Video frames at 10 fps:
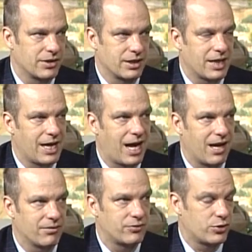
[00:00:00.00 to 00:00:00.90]
that they
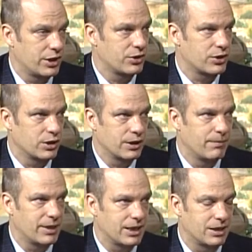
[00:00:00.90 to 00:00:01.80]
have traditionally
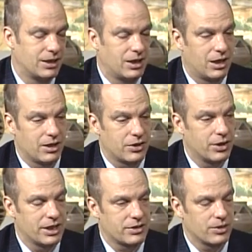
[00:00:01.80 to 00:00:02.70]
been. So it's a